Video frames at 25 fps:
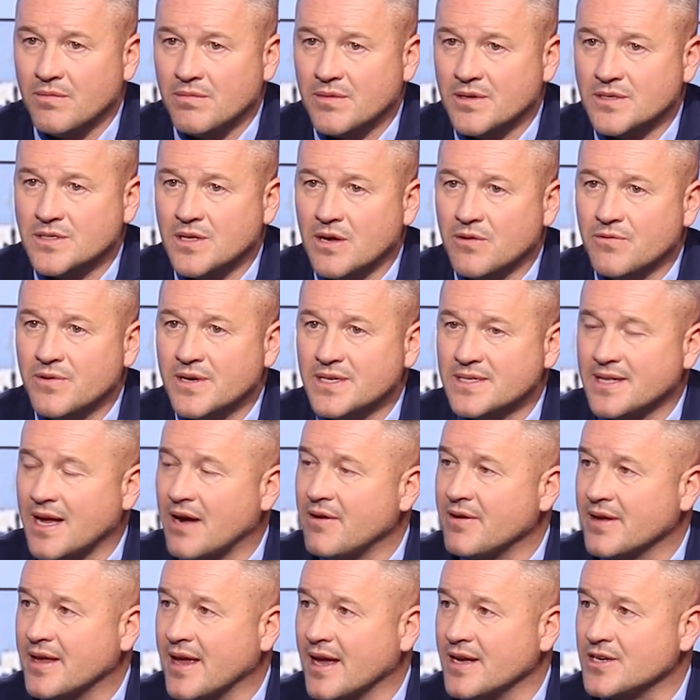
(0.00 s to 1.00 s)
There's no reason
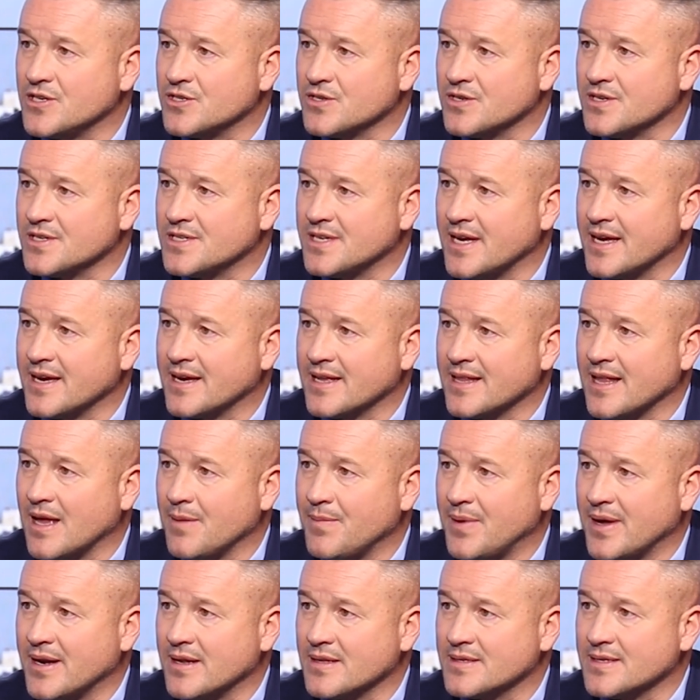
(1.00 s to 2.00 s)
Harry Kane shouldn't have taken
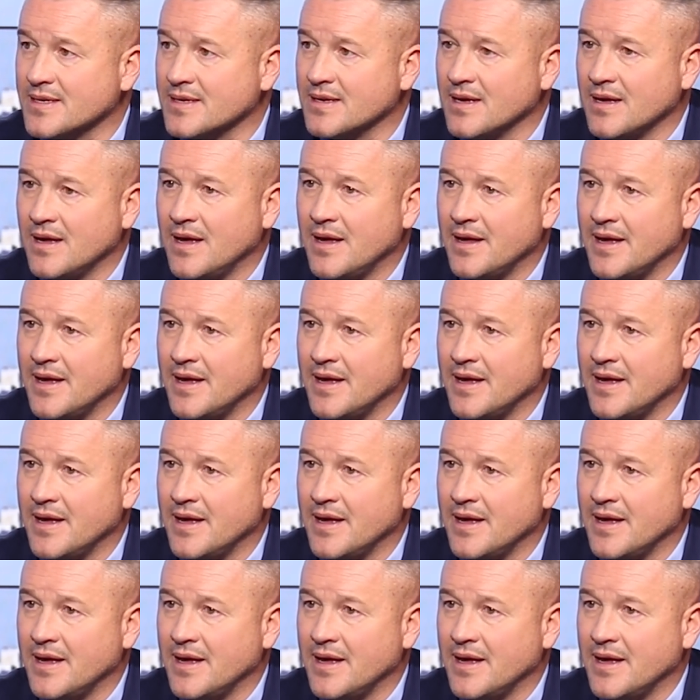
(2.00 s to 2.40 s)
that penalty.